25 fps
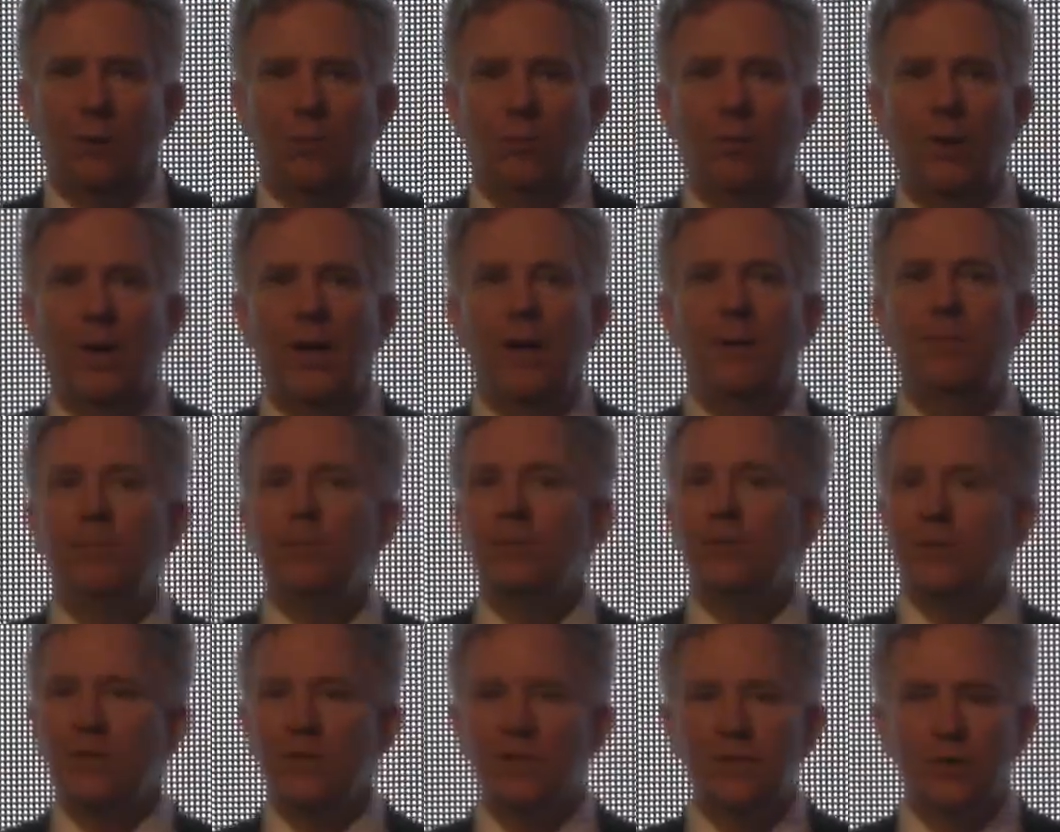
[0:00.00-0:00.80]

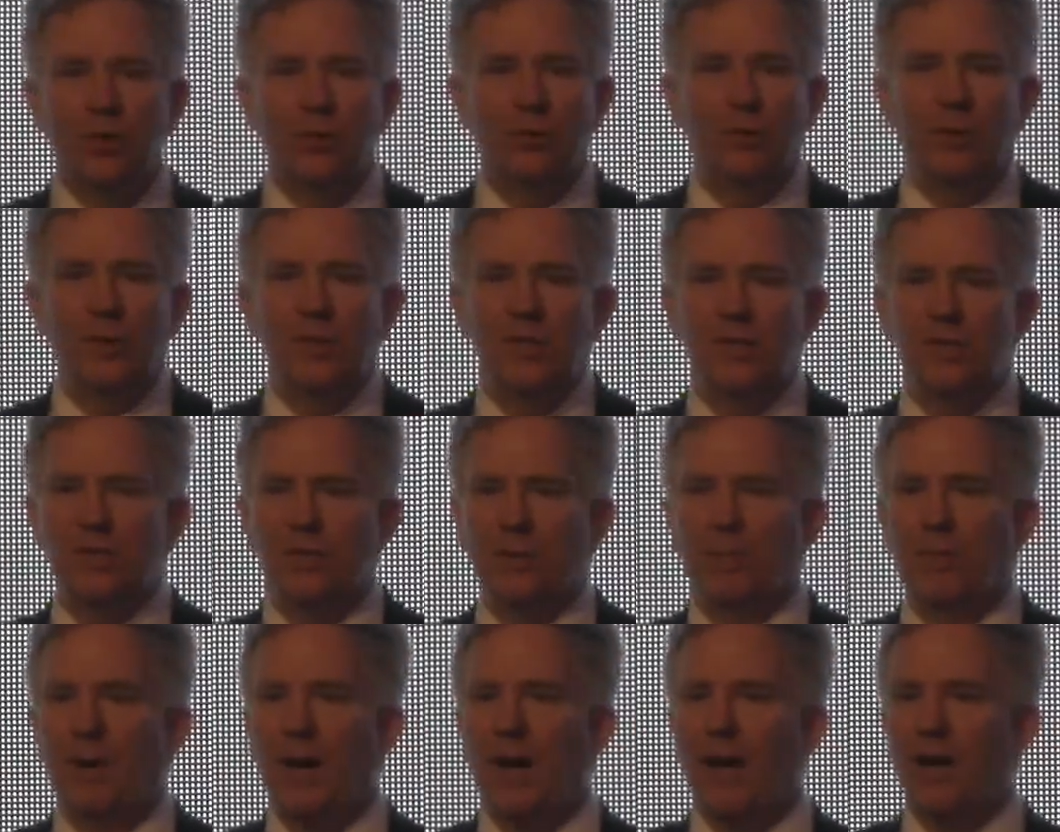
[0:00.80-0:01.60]
When Cisco
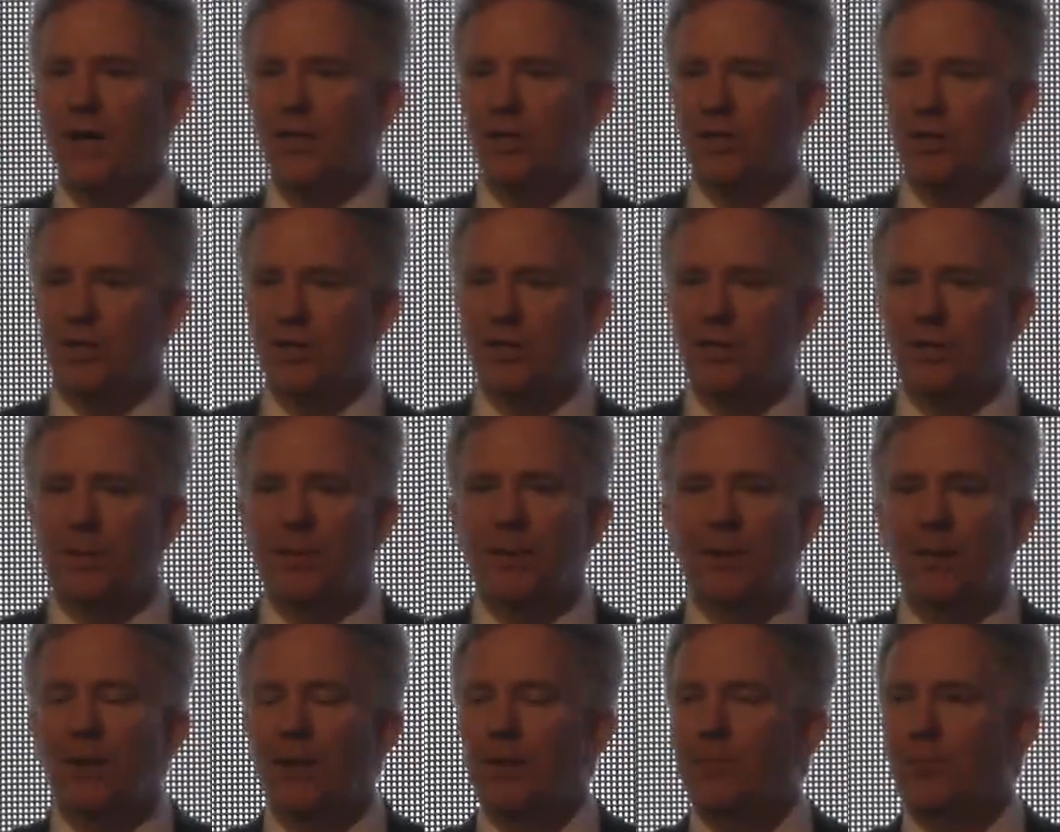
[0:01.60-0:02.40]
releases a patch to
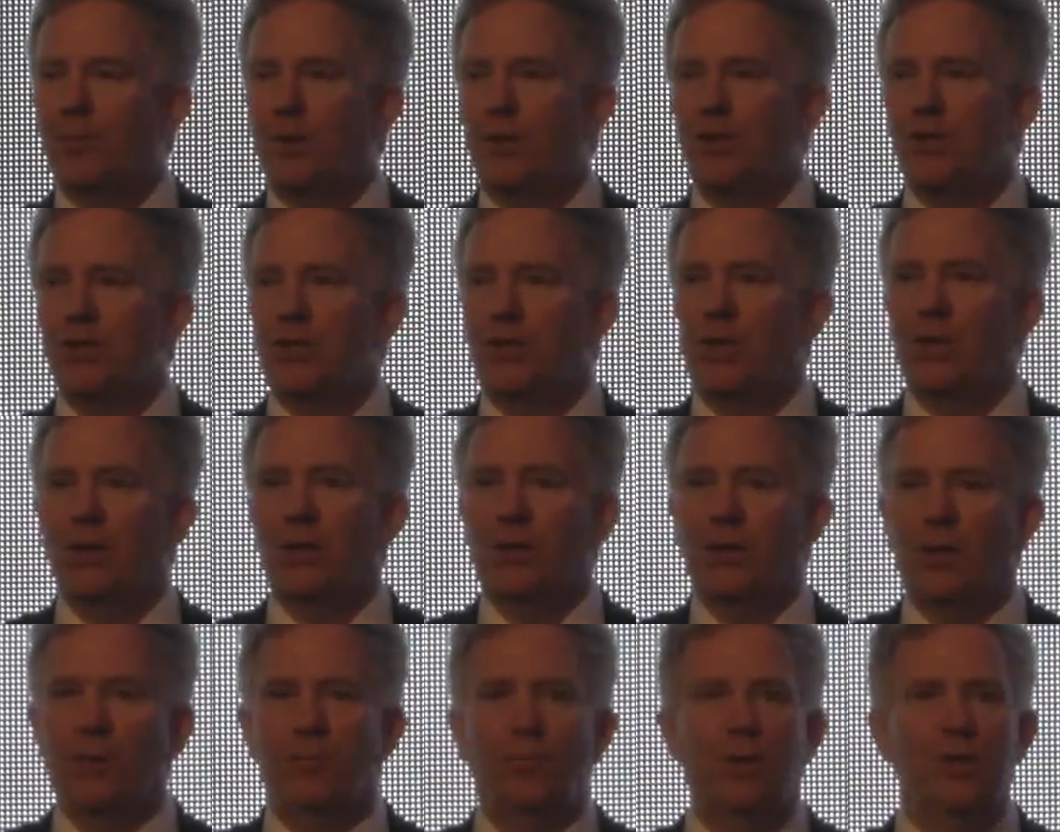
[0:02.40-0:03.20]
somebody like British
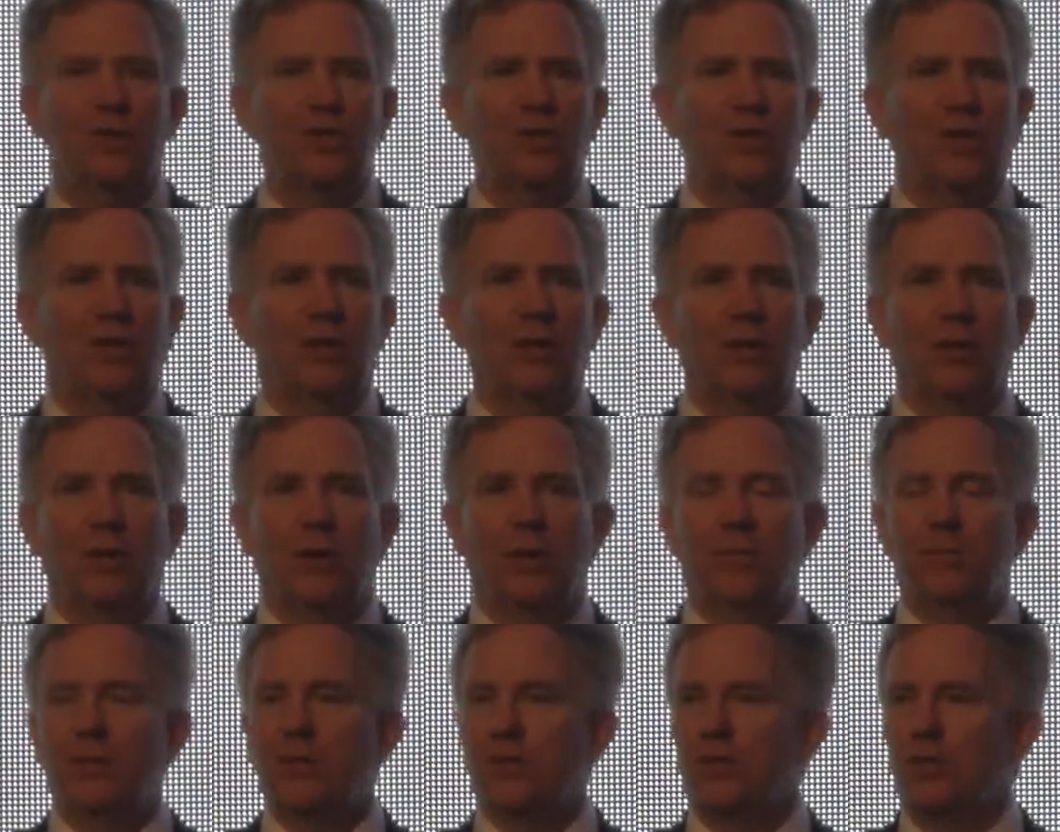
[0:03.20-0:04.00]
Telecom, British
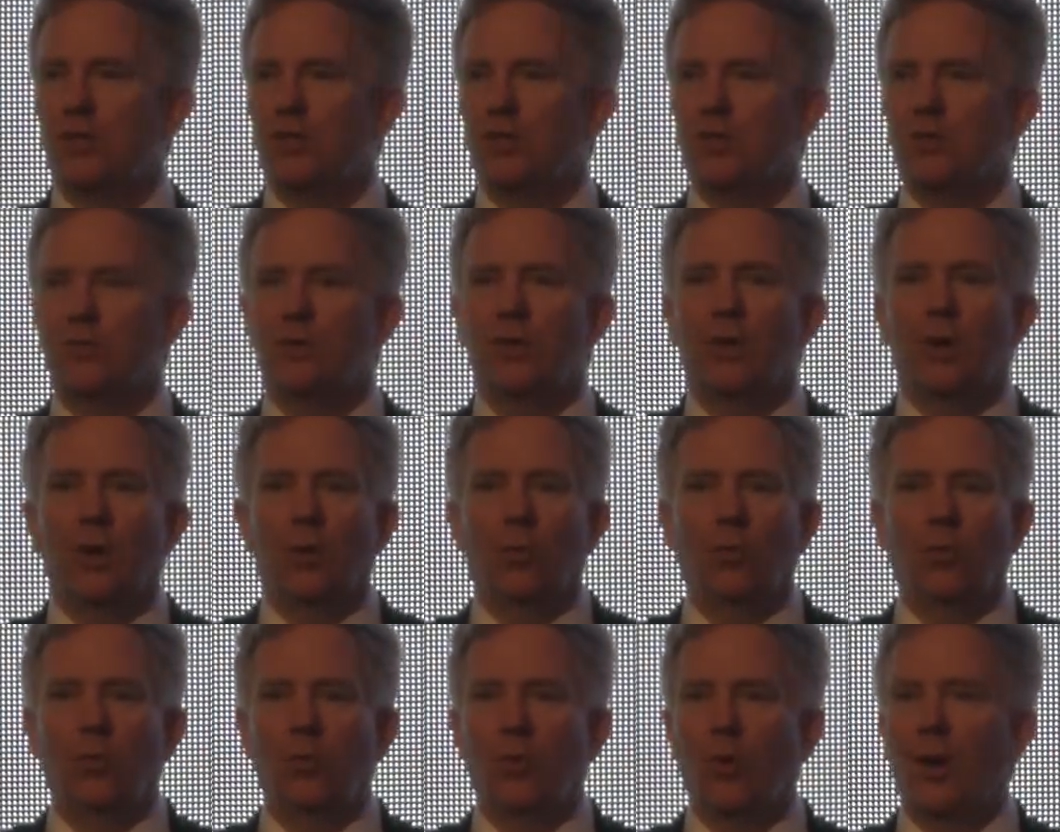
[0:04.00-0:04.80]
Telecom doesn't just
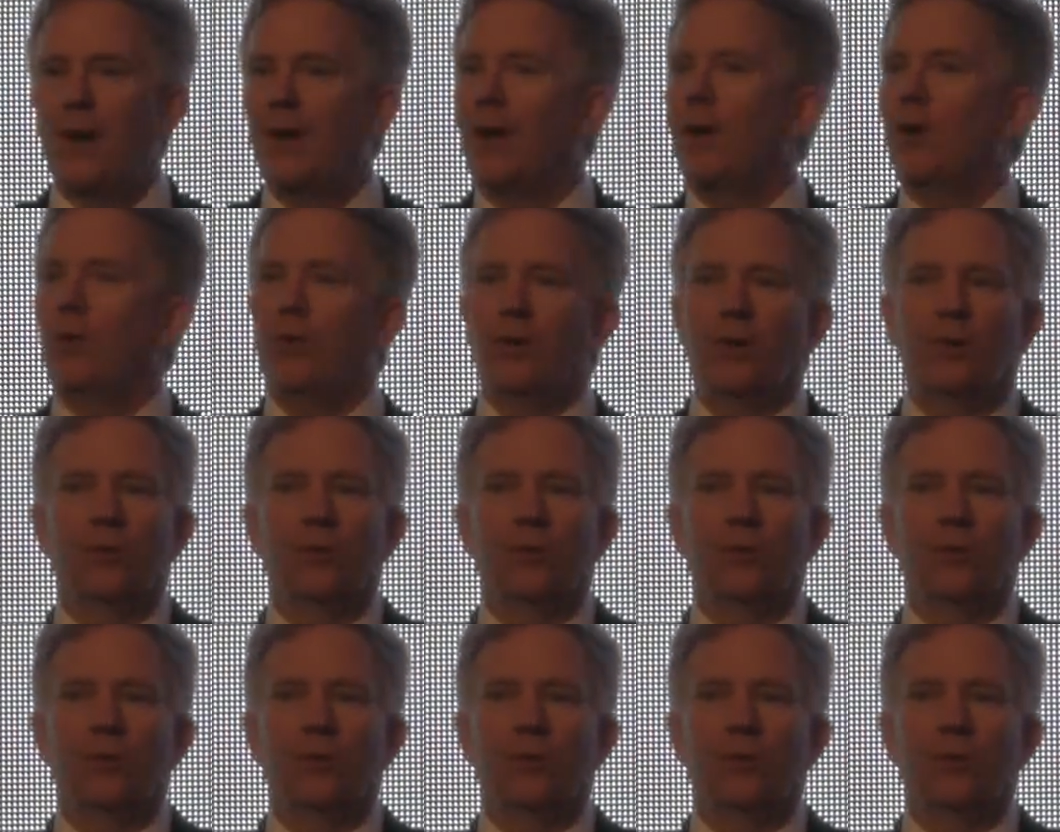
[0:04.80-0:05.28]
run out